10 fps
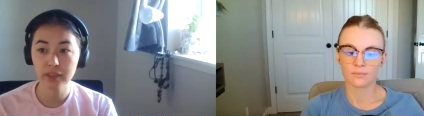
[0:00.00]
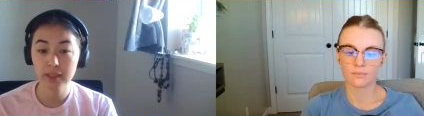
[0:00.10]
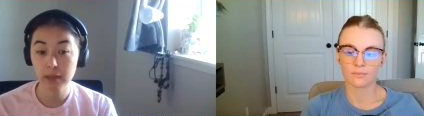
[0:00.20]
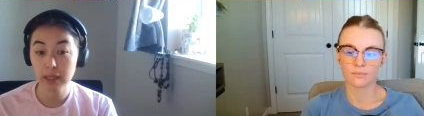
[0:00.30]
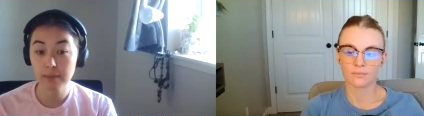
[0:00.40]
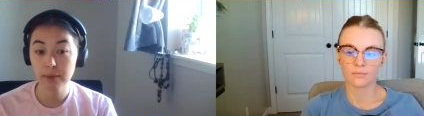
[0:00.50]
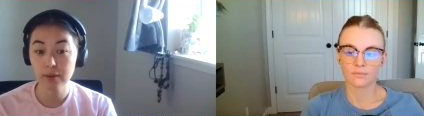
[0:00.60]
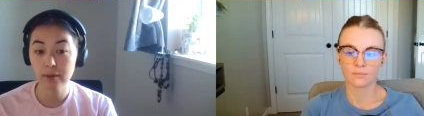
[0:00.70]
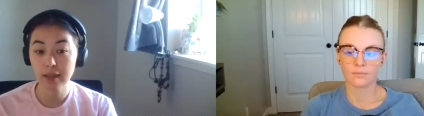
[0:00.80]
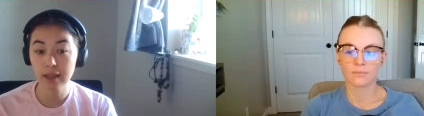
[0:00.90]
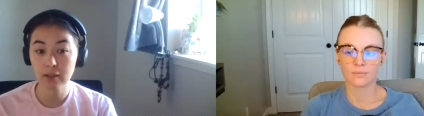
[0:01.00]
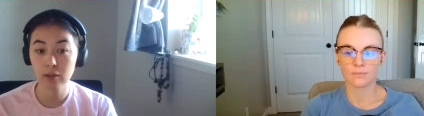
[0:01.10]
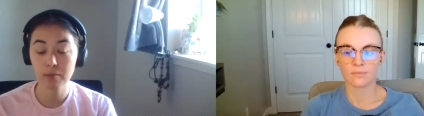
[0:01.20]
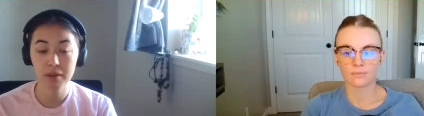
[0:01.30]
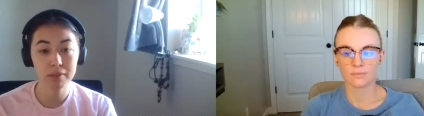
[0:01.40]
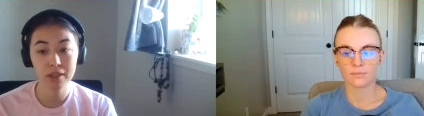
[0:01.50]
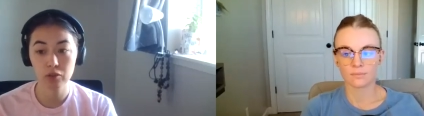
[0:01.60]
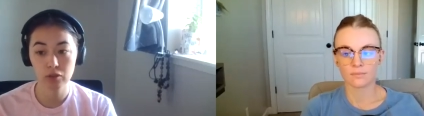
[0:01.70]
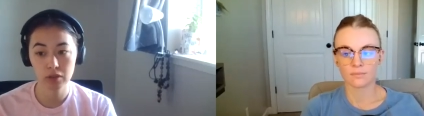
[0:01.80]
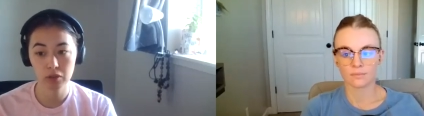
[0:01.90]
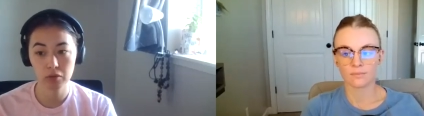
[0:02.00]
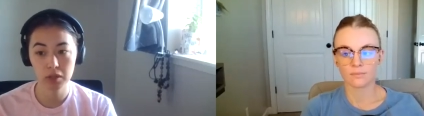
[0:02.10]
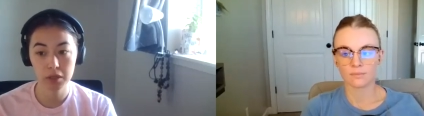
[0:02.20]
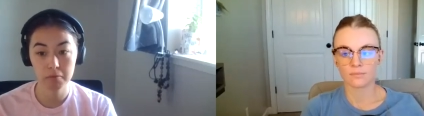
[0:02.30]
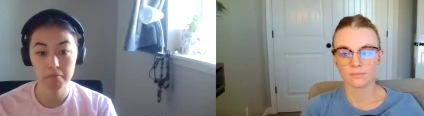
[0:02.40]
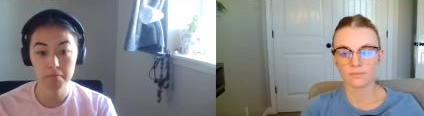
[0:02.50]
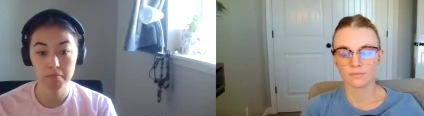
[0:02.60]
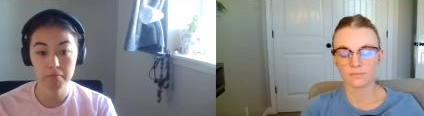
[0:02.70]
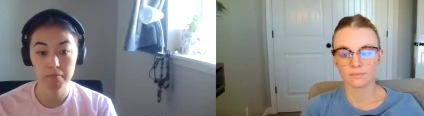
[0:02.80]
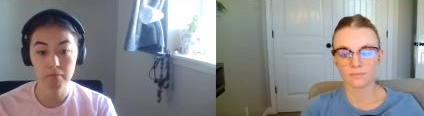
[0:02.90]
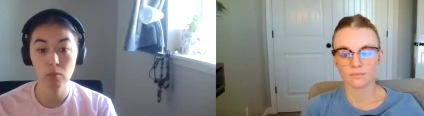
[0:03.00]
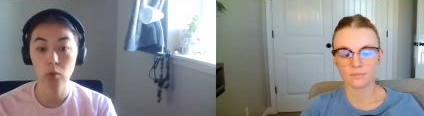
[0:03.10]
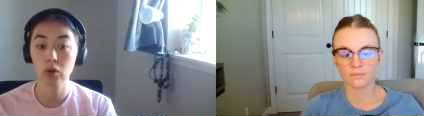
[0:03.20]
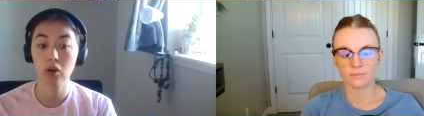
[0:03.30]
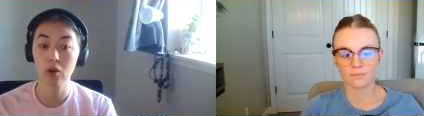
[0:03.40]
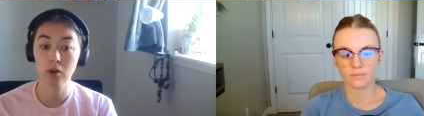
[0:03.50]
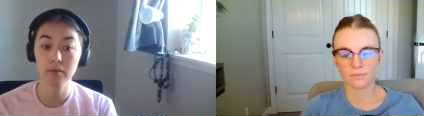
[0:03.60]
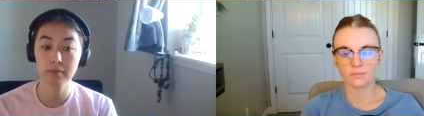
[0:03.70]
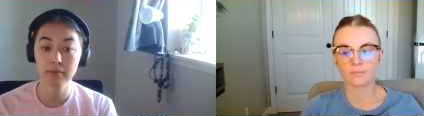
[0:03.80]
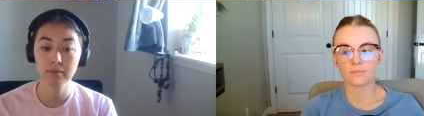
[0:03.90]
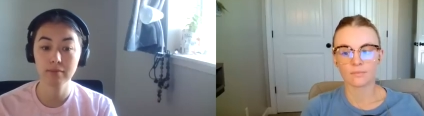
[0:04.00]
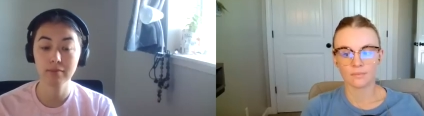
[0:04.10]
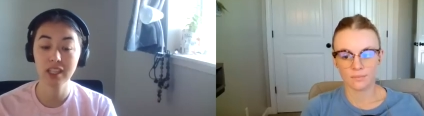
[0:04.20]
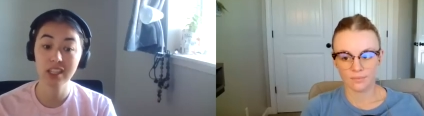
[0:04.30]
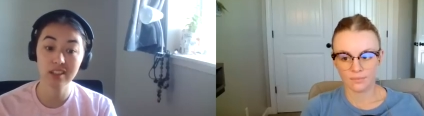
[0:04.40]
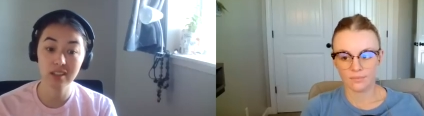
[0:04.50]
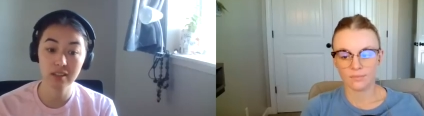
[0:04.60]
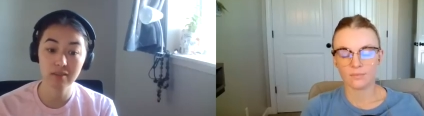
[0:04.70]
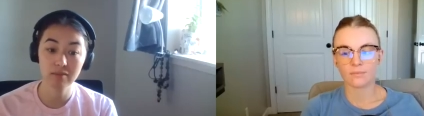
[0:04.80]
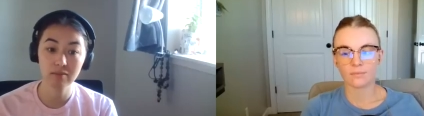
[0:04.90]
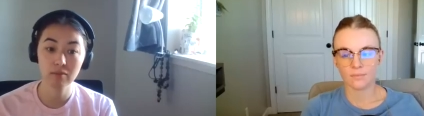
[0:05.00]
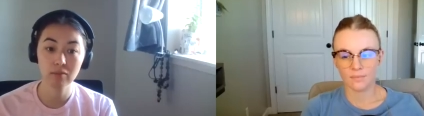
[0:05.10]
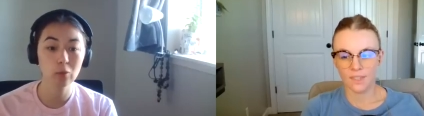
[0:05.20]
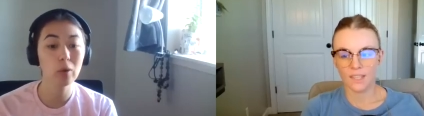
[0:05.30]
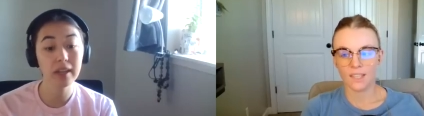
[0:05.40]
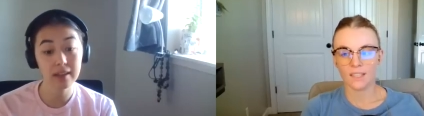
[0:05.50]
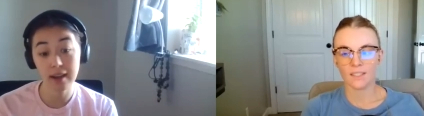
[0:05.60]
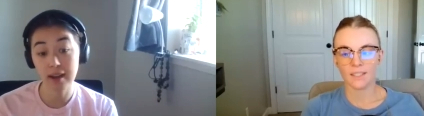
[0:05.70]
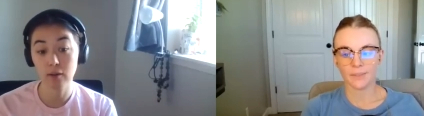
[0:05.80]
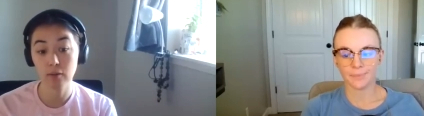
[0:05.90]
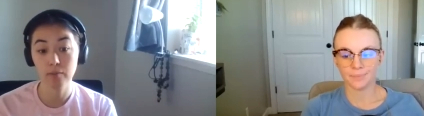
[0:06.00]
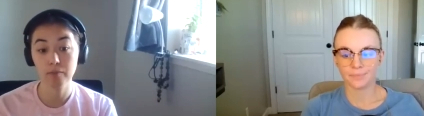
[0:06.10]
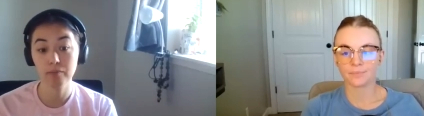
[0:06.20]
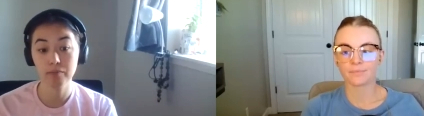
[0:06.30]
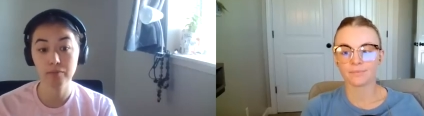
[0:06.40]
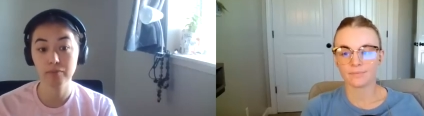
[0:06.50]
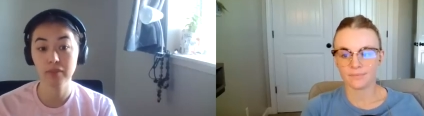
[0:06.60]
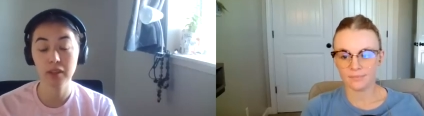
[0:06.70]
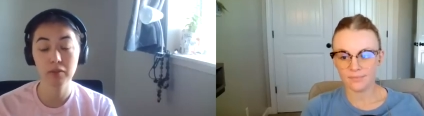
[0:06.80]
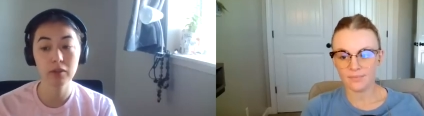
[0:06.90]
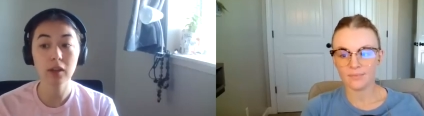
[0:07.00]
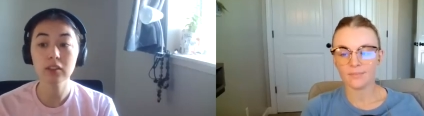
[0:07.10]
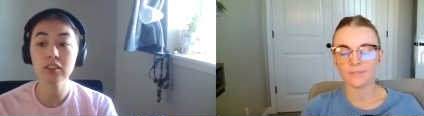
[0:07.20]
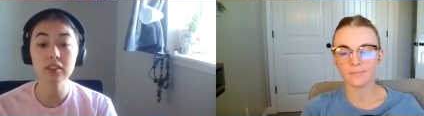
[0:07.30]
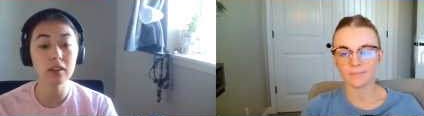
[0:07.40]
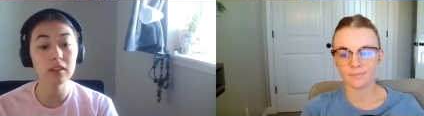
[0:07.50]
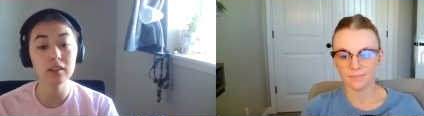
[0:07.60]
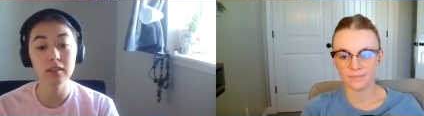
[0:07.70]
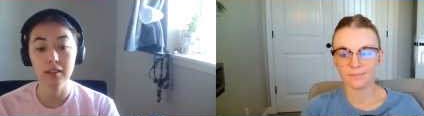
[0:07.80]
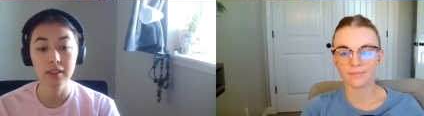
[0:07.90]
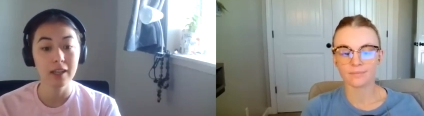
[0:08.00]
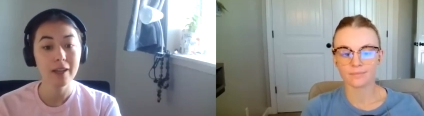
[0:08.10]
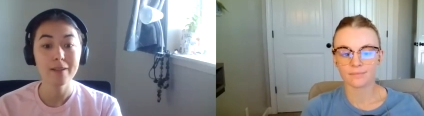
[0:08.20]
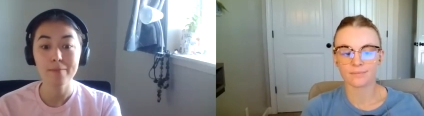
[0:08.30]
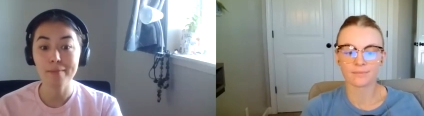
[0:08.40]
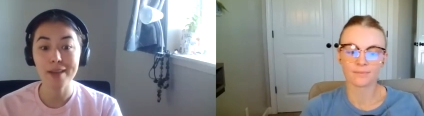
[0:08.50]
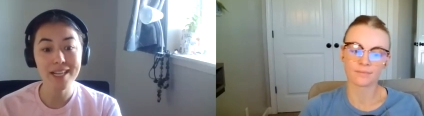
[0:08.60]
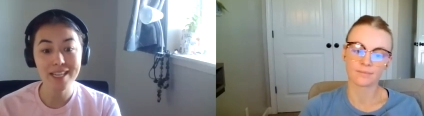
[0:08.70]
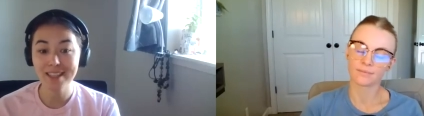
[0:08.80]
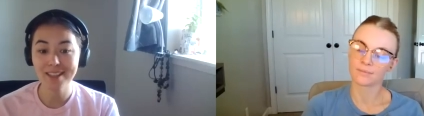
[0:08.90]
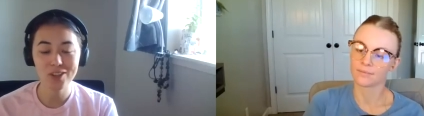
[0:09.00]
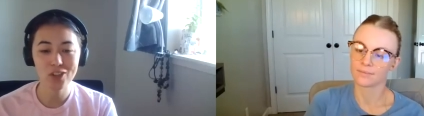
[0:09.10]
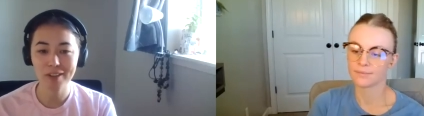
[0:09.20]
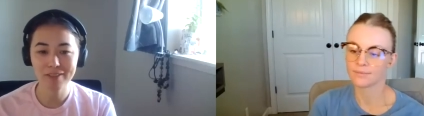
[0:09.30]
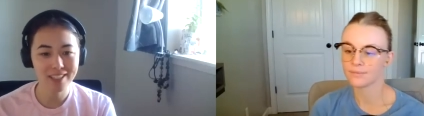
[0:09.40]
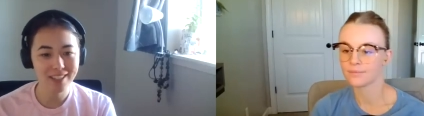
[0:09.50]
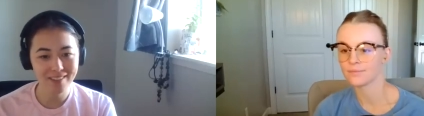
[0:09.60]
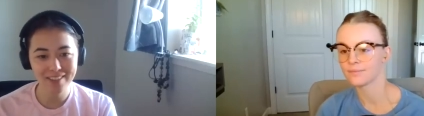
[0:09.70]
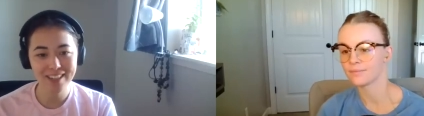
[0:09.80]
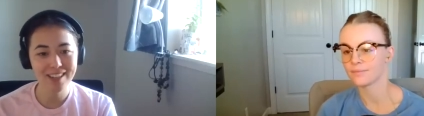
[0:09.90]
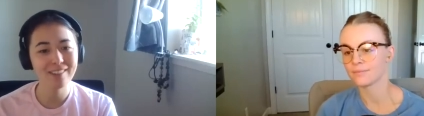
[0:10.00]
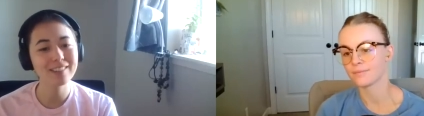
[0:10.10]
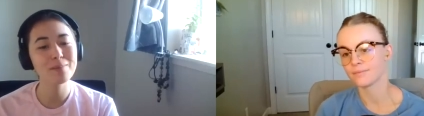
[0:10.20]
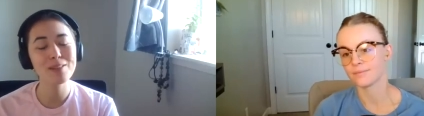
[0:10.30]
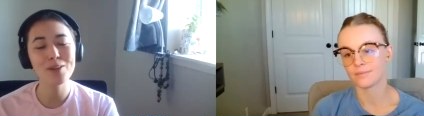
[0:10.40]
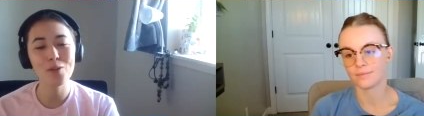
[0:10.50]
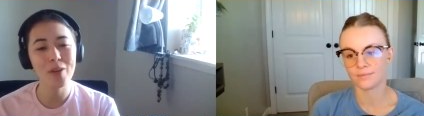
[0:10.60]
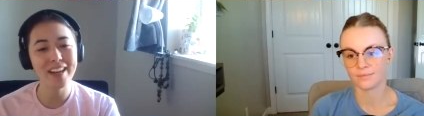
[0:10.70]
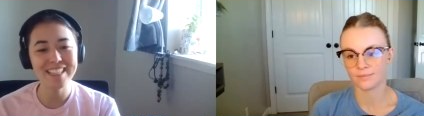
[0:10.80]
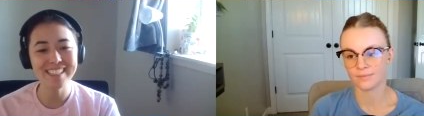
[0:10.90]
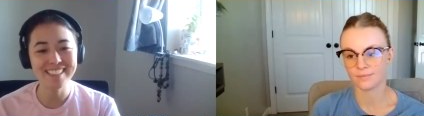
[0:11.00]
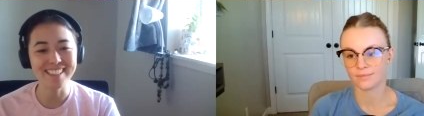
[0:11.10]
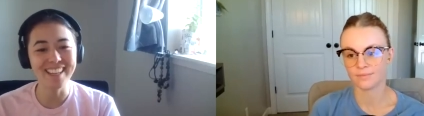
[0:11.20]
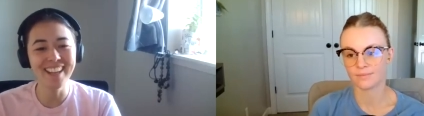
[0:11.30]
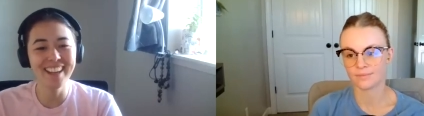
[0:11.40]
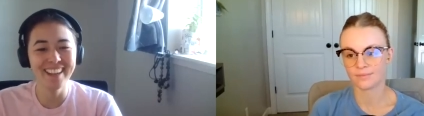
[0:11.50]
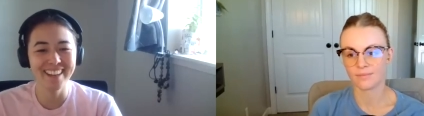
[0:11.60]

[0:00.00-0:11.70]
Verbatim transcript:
Speaker 1: to people and could be potentially doing more harm than good right now if we all just started making these shifts in our videos, it'd be crazy.